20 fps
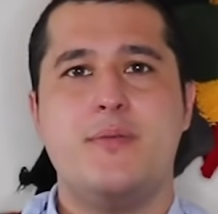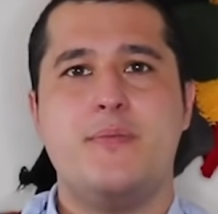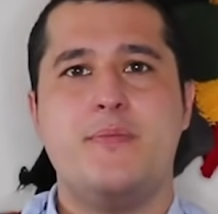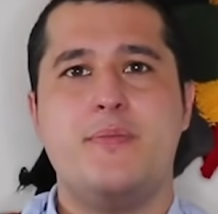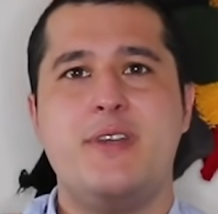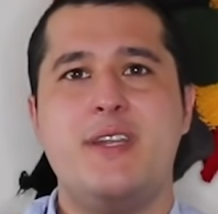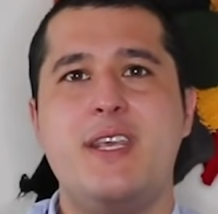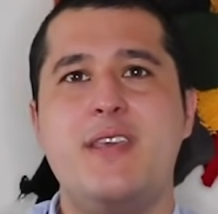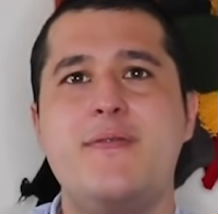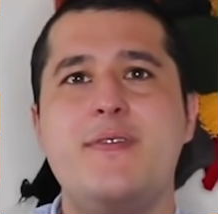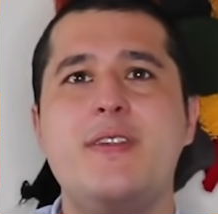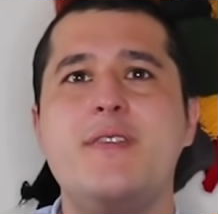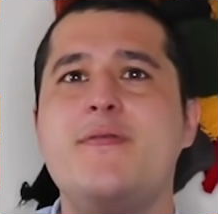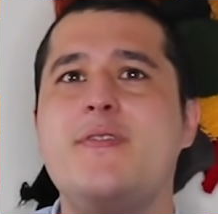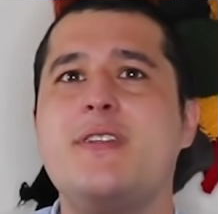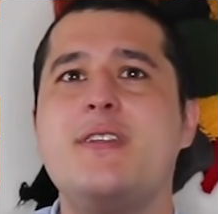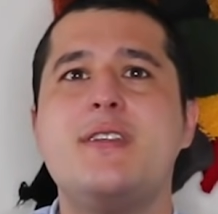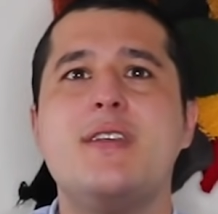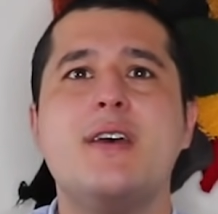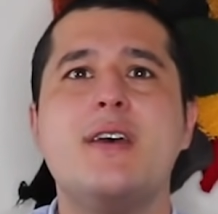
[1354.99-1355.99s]
But even if
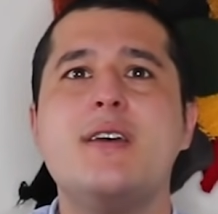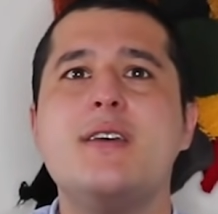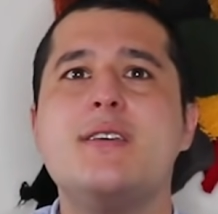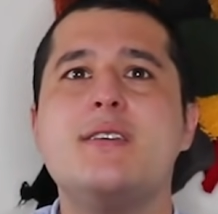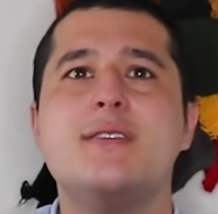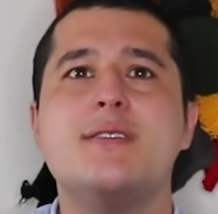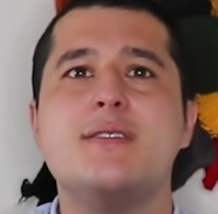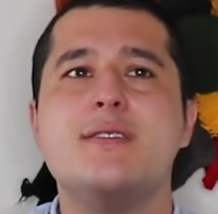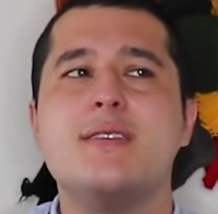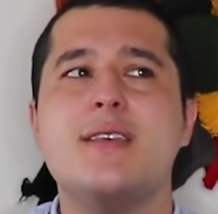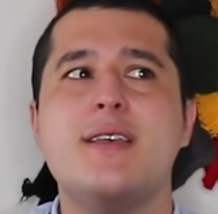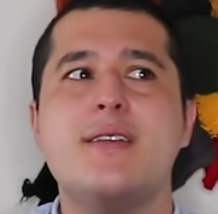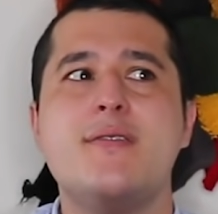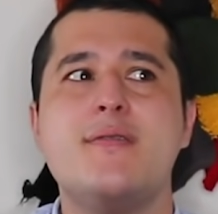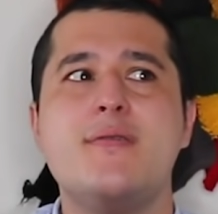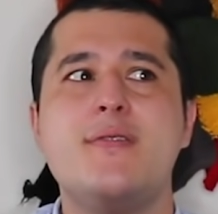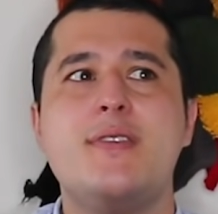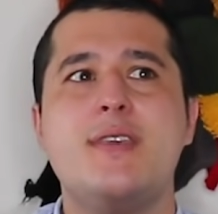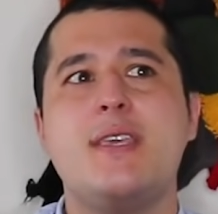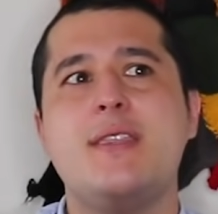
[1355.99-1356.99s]
it does, I
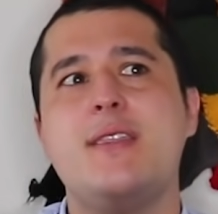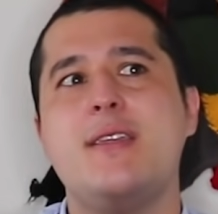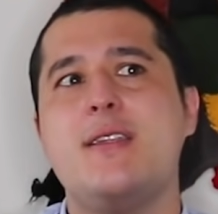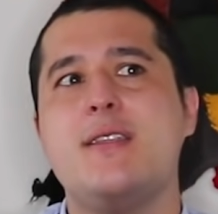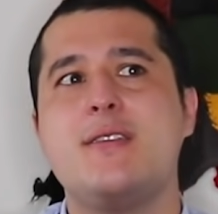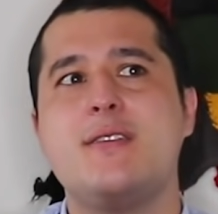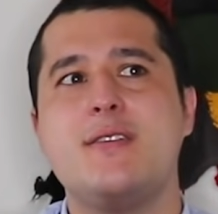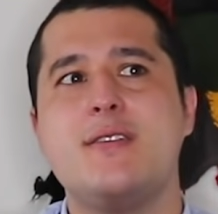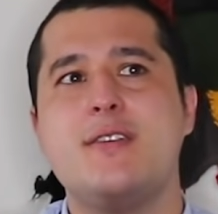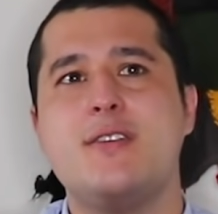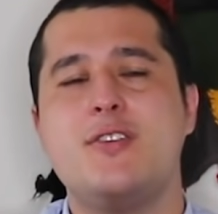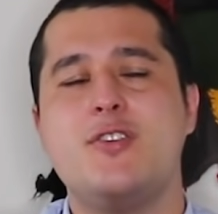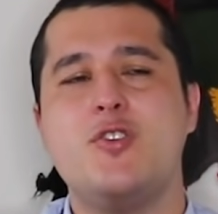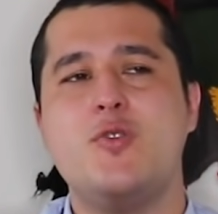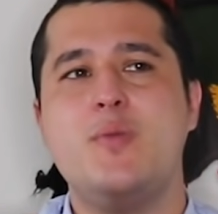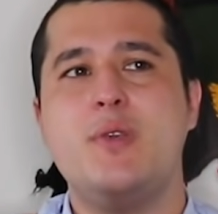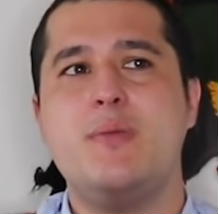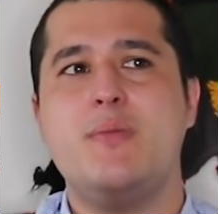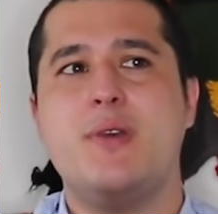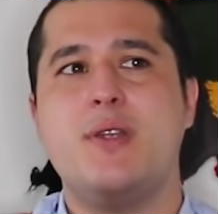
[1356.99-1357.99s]
don't think that it's going to do
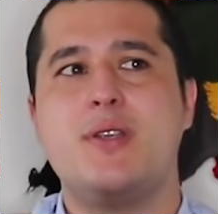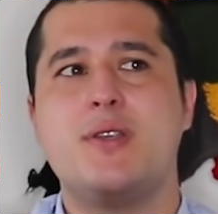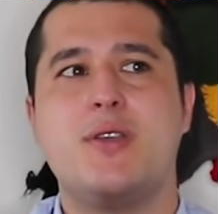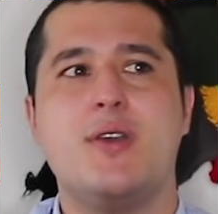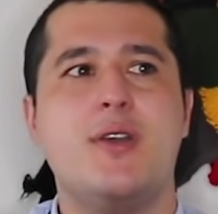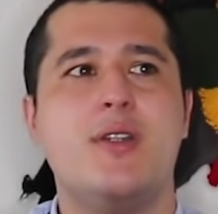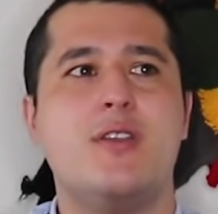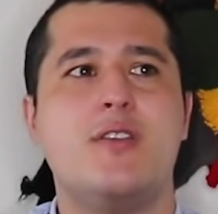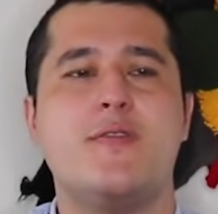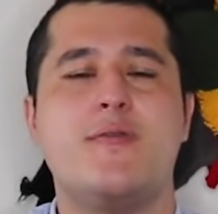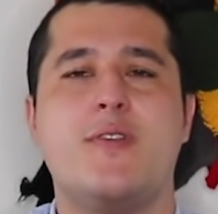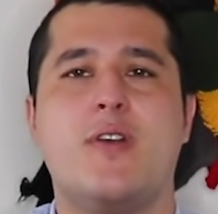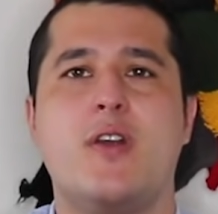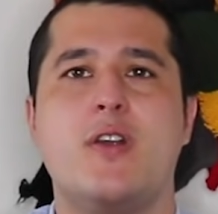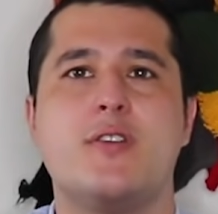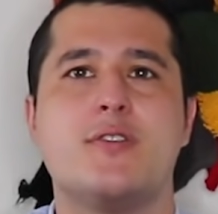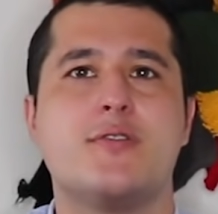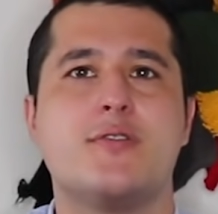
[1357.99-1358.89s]
me much good as far as